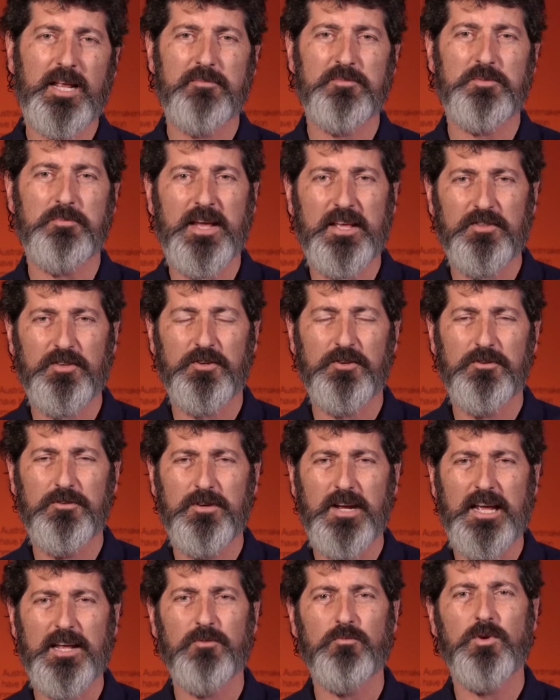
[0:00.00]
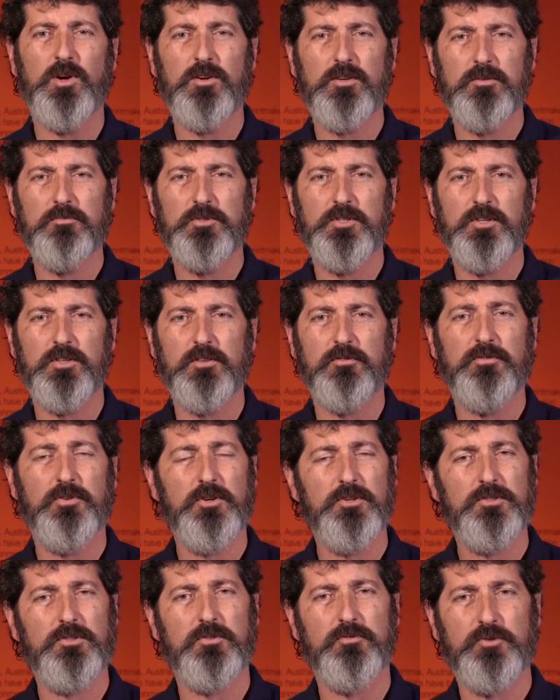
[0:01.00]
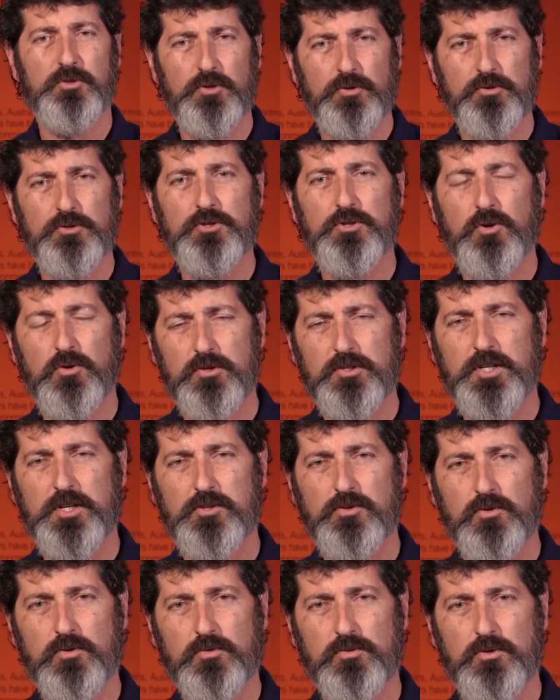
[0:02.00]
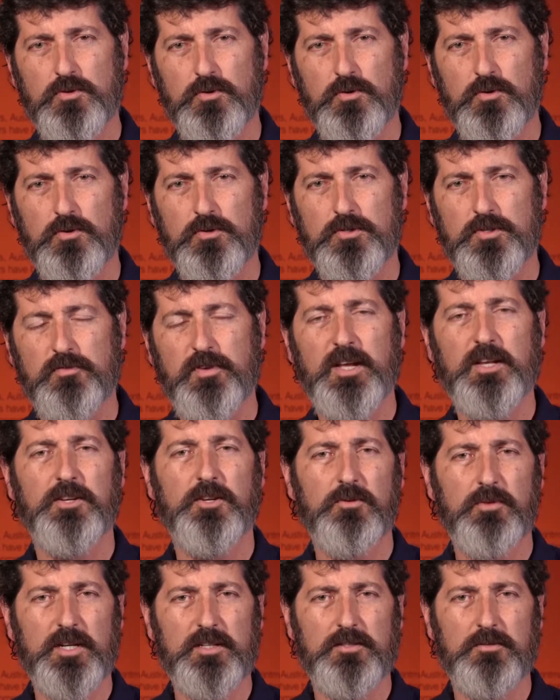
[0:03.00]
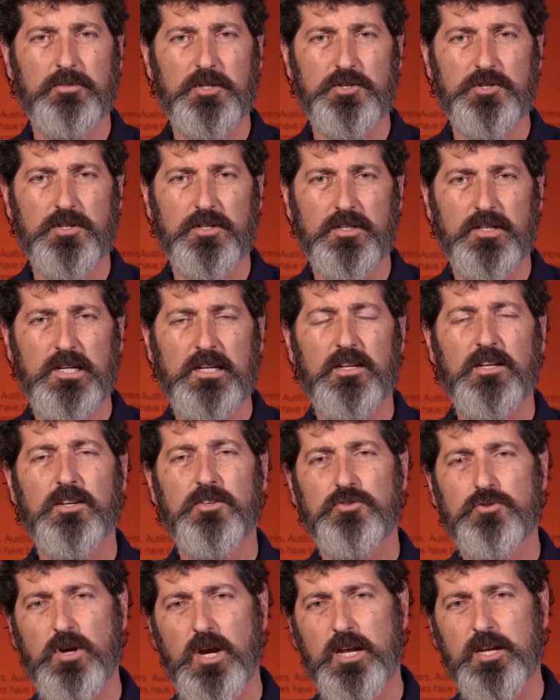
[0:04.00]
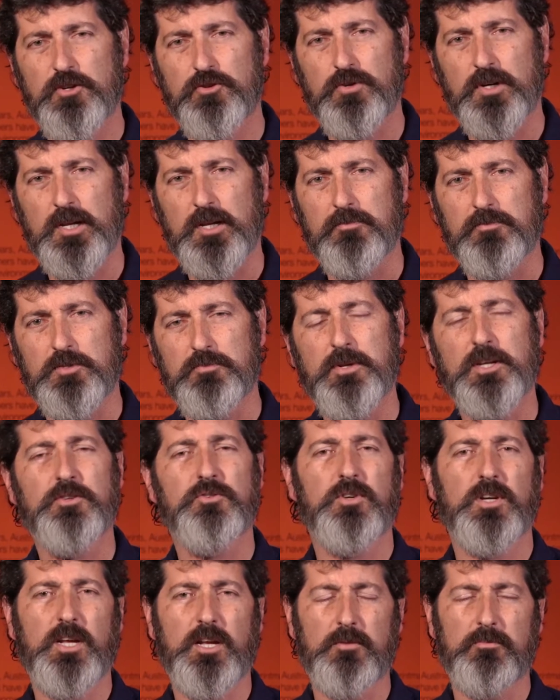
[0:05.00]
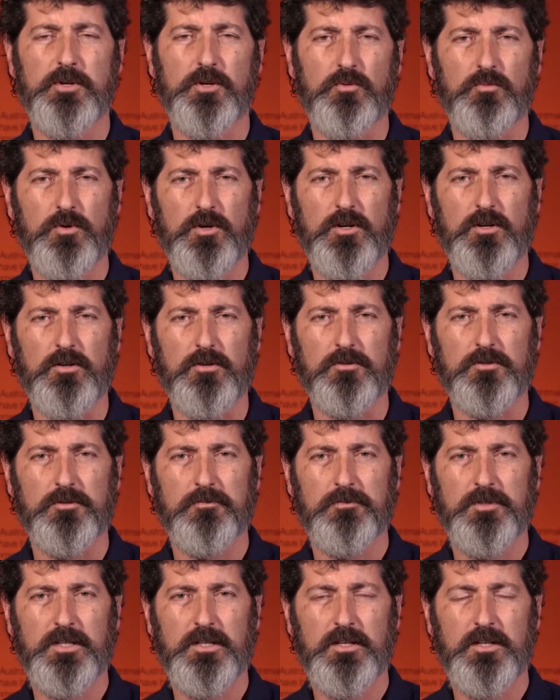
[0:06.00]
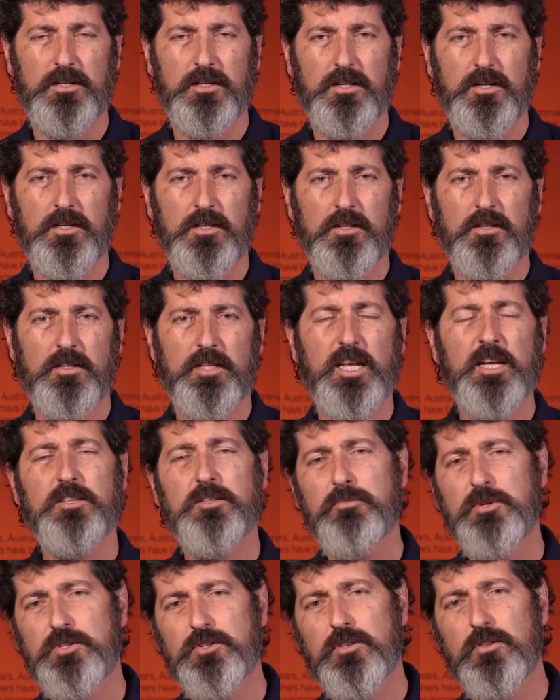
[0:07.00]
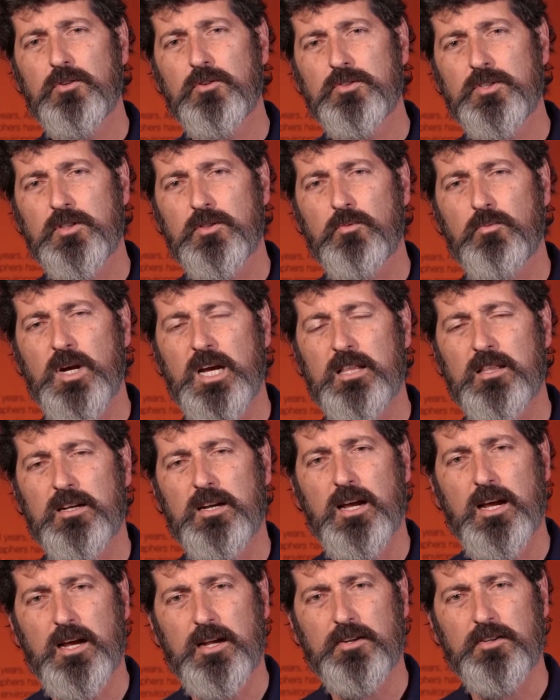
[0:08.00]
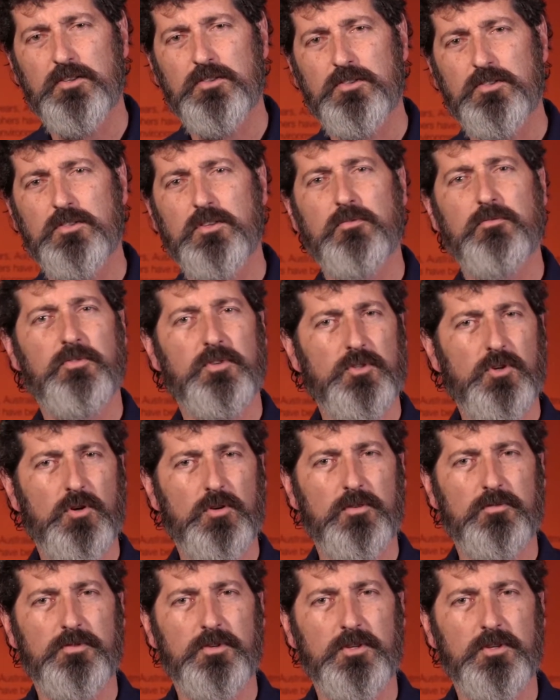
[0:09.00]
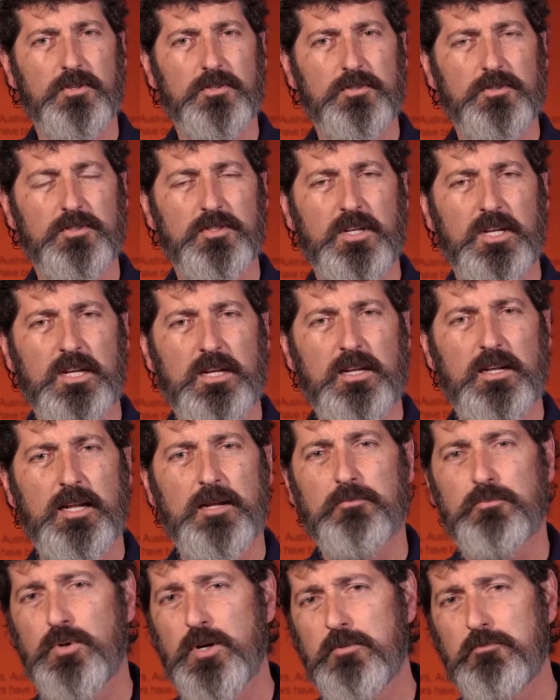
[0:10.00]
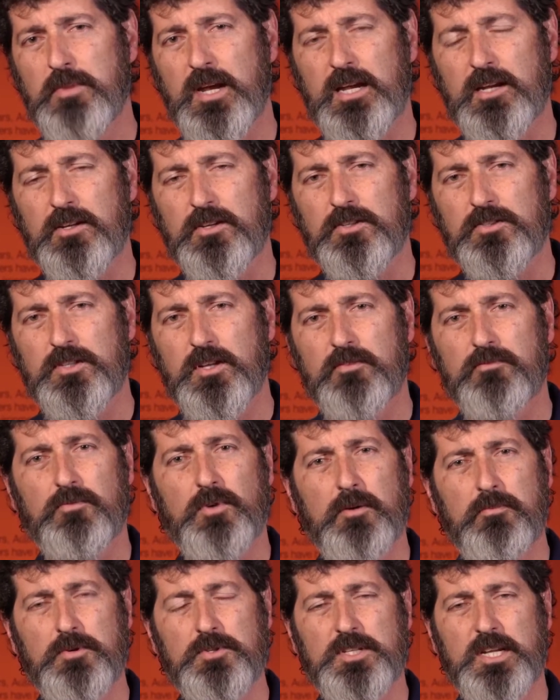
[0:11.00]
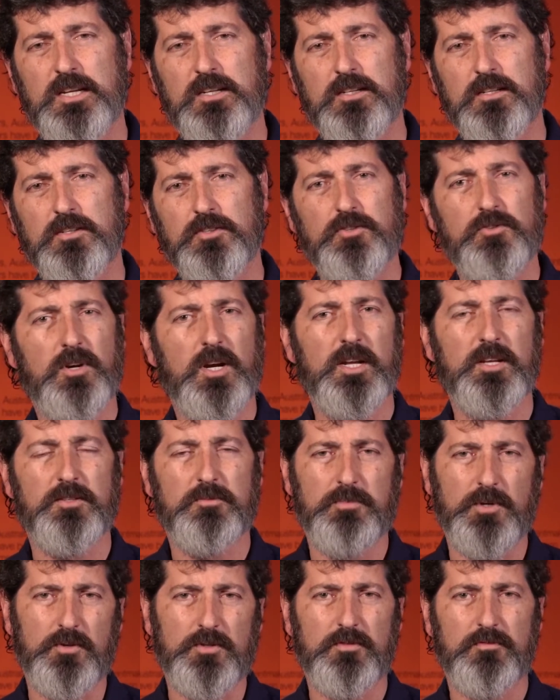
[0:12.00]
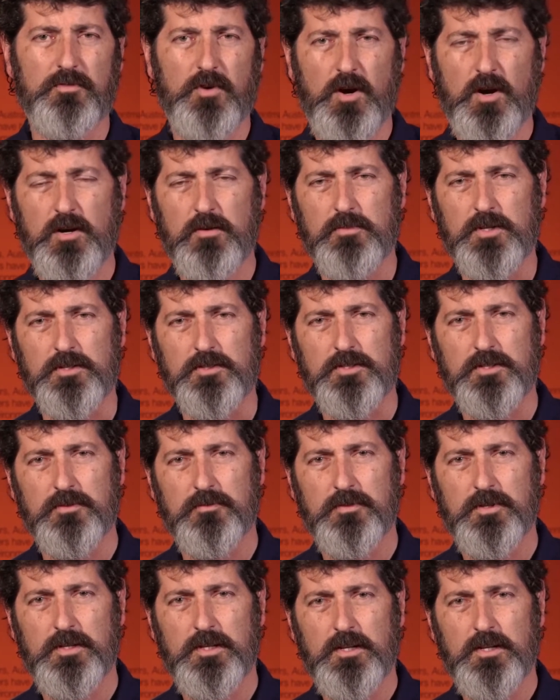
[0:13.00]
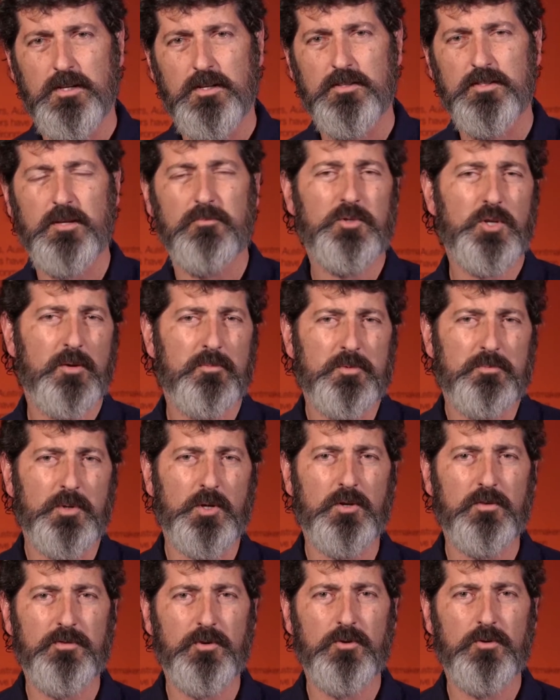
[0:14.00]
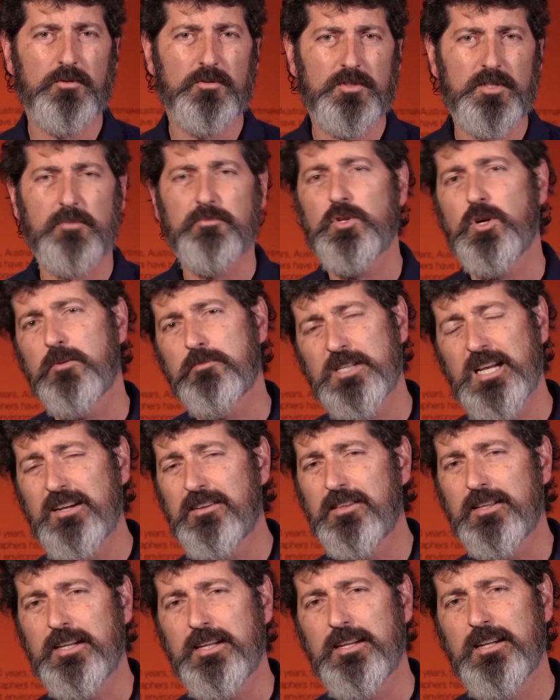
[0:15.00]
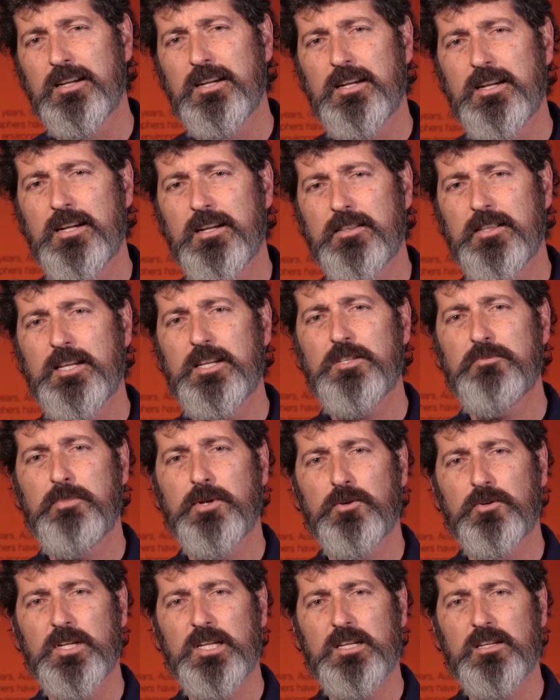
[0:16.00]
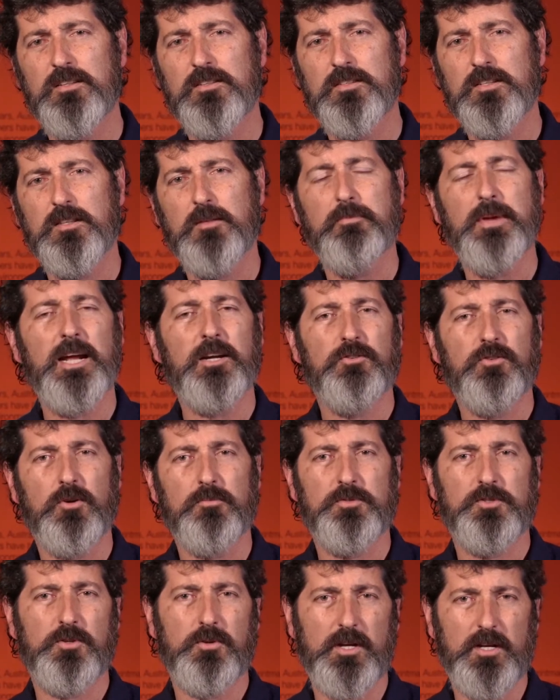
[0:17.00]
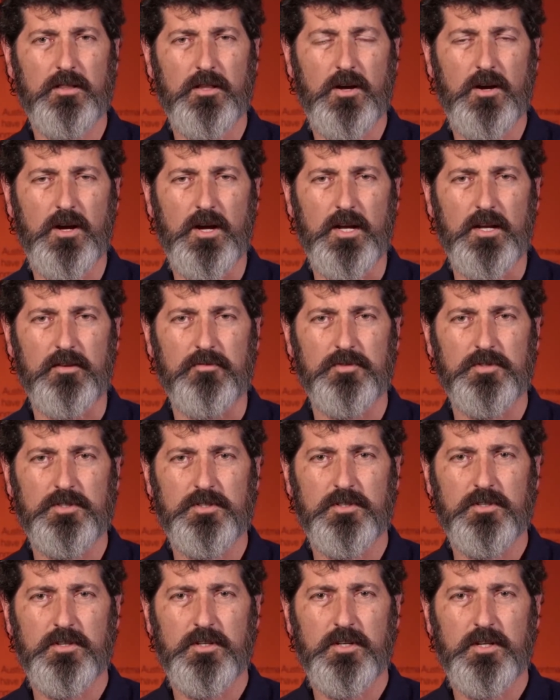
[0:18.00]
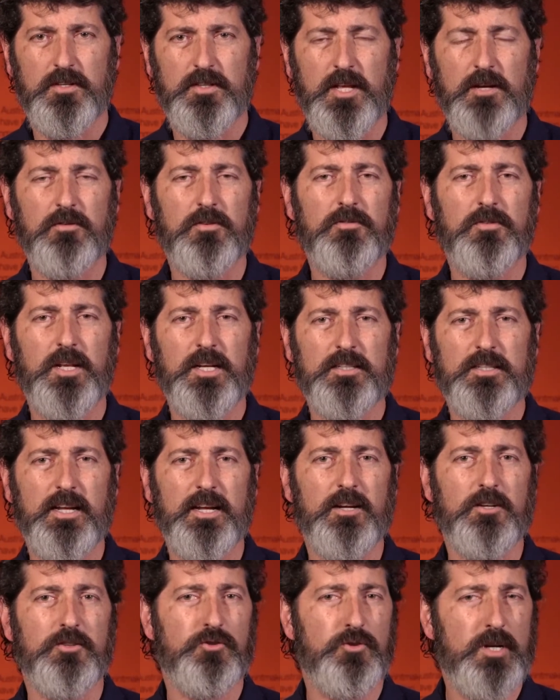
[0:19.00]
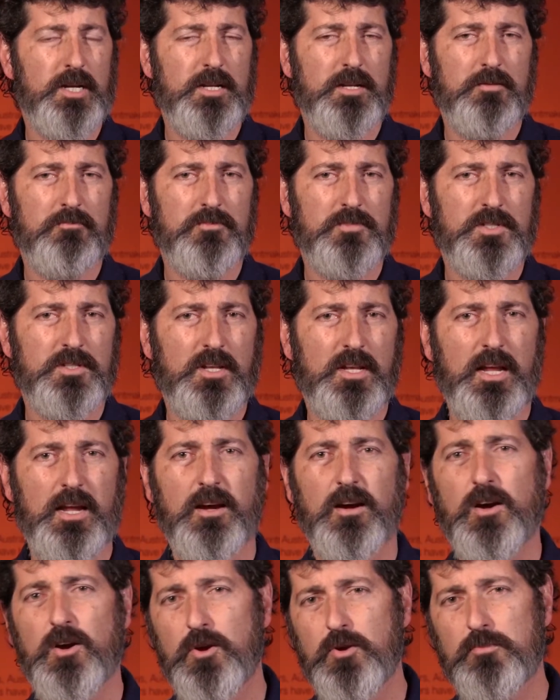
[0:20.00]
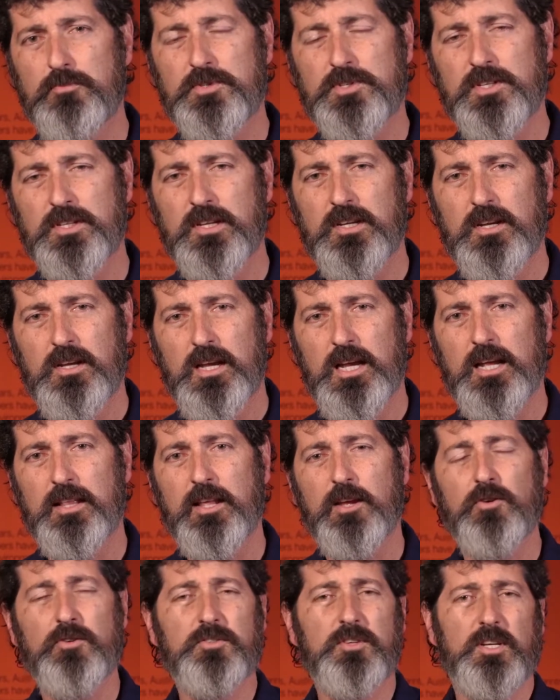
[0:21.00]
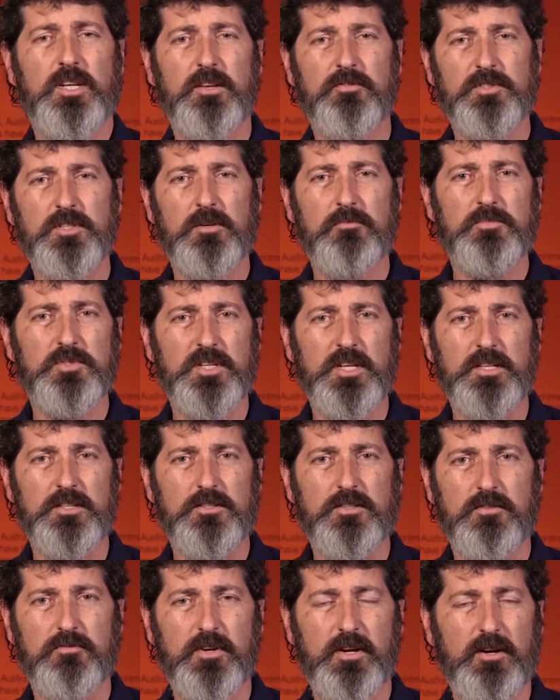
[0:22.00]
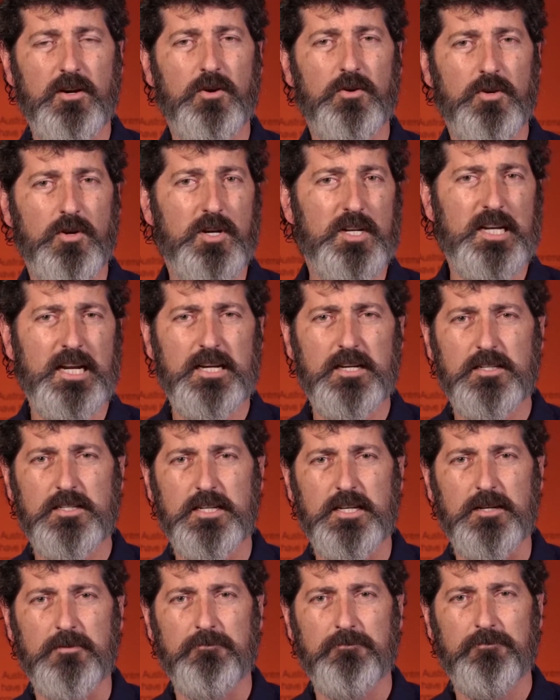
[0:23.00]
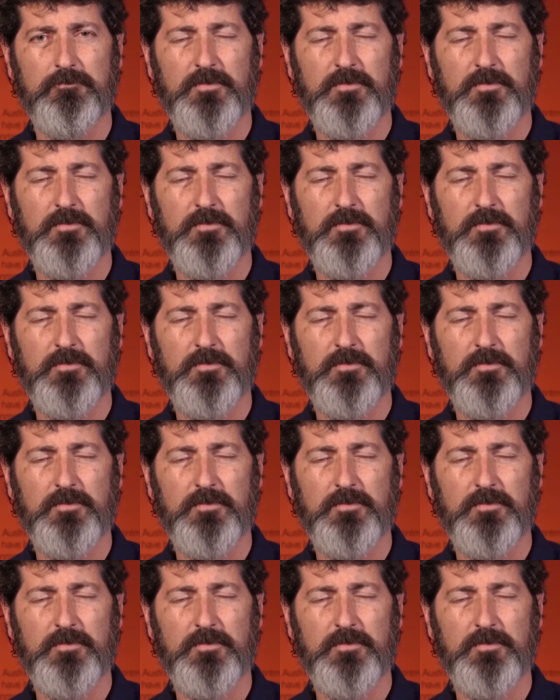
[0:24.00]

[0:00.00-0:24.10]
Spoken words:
name's Matthew, and welcome to the first of two short digital tours of our new exhibition, Australian Dreams, Picturing Our Built World. The exhibition looks at the way that artists, photographers, and printmakers have represented Australia's built environment. Sometimes beautiful, sometimes ugly, these buildings are the backdrops to our lives. They reflect our dreams, our hopes, and they also give some sense of our own identity.